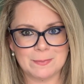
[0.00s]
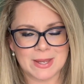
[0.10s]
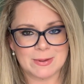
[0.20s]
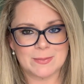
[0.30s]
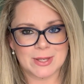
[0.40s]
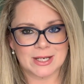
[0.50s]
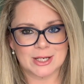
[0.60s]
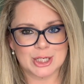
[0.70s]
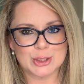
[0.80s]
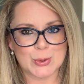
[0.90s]
maybe
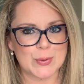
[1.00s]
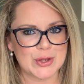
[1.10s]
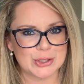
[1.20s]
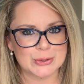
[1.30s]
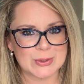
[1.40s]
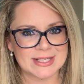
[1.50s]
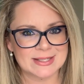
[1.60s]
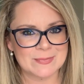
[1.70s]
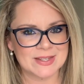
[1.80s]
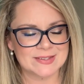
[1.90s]
been told that you're doing
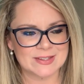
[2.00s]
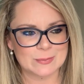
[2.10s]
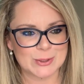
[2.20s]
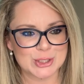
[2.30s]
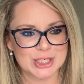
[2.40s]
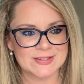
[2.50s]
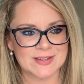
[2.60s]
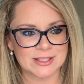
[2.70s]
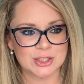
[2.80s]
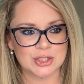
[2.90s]
something suspicious
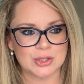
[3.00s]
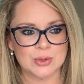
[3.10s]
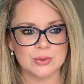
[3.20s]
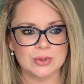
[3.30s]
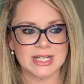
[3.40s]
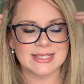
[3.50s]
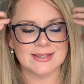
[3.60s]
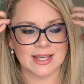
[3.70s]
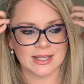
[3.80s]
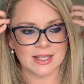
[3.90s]
that to you is
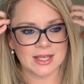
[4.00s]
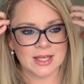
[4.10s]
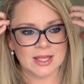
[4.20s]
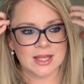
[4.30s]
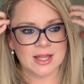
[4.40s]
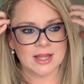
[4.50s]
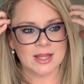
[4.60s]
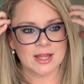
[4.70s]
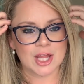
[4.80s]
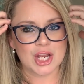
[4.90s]
like
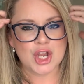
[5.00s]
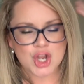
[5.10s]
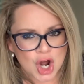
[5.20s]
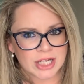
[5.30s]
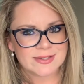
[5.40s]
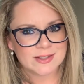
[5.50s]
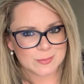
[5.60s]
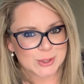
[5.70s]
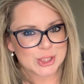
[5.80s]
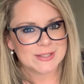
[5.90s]
not
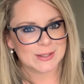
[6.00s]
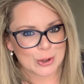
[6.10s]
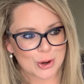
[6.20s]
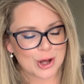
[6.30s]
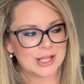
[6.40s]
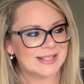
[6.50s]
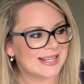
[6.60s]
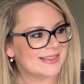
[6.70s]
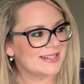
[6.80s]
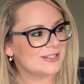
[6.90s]
suspicious at all?
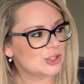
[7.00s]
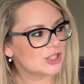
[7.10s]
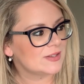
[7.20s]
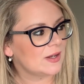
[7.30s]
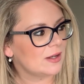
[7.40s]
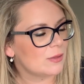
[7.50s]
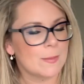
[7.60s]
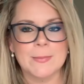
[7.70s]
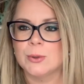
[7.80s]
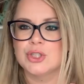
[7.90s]
Like, that is just like the
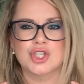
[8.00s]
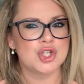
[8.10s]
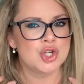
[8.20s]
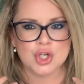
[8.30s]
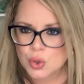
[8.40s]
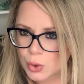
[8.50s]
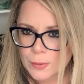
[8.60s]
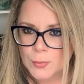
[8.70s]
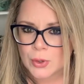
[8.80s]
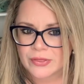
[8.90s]
most
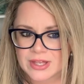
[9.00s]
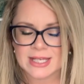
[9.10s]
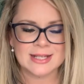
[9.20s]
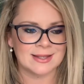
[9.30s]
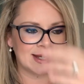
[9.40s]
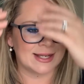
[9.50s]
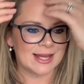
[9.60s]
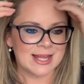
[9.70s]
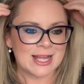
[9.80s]
normal thing. Like,